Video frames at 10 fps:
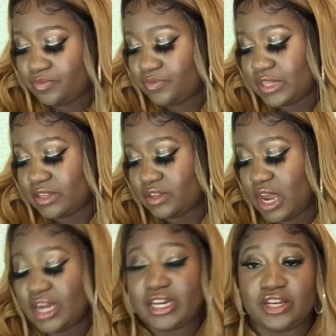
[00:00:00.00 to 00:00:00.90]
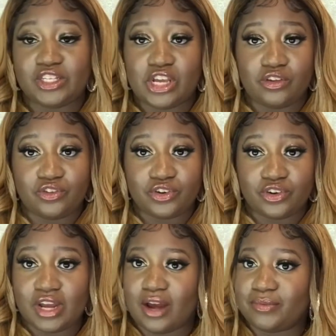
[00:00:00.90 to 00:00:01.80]
this honey ginger
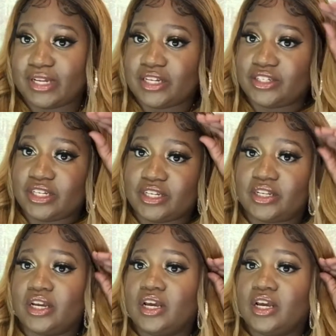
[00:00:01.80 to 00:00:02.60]
combination.